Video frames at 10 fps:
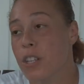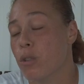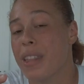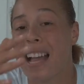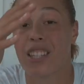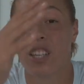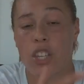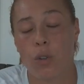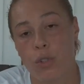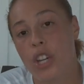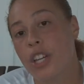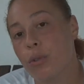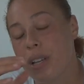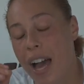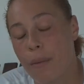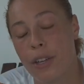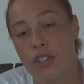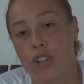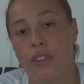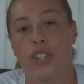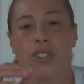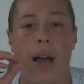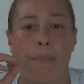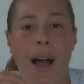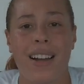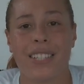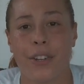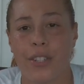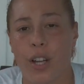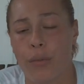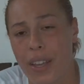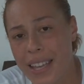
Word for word: So that's huge. You've got to make sure that you're not boxing yourself